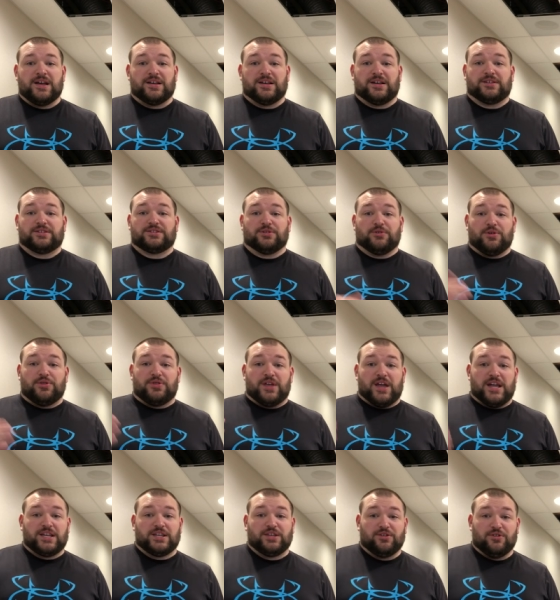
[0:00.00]
Uh, so we
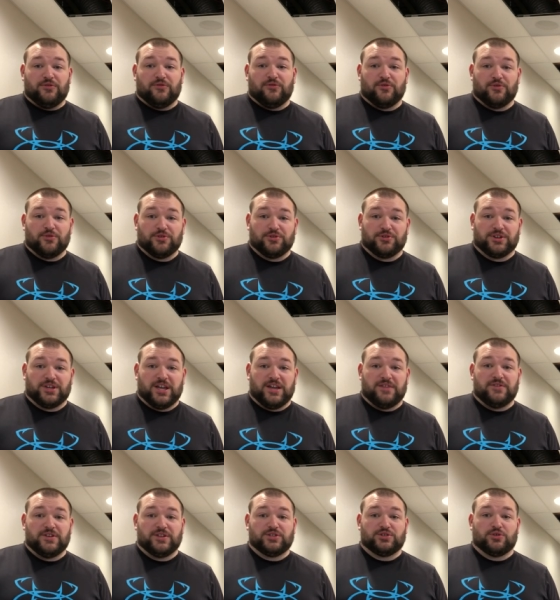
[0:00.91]
thank you for your
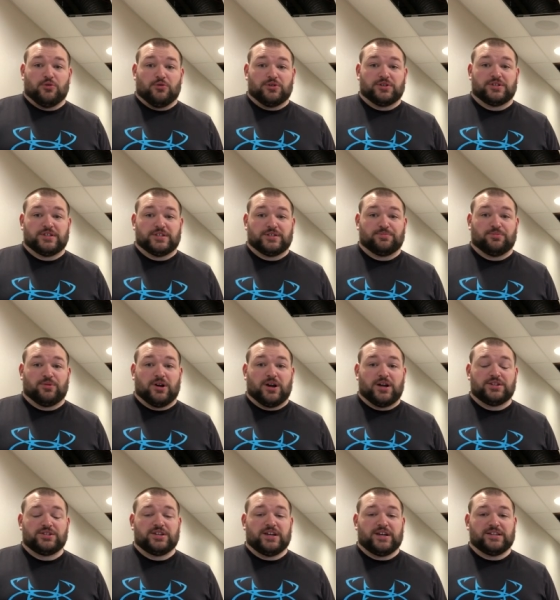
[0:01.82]
giving towards this
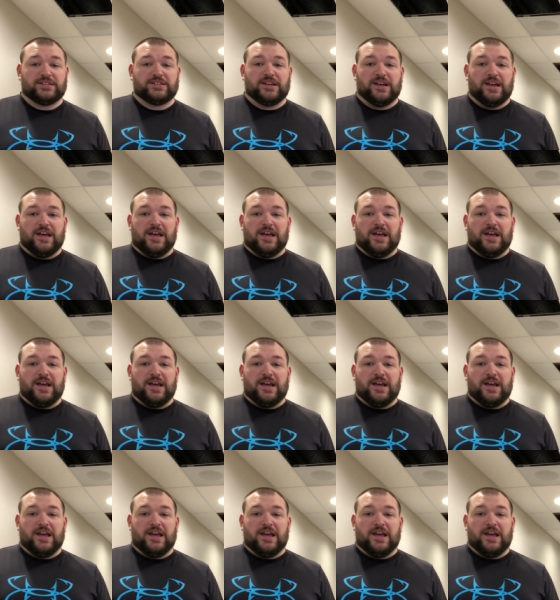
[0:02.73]
project.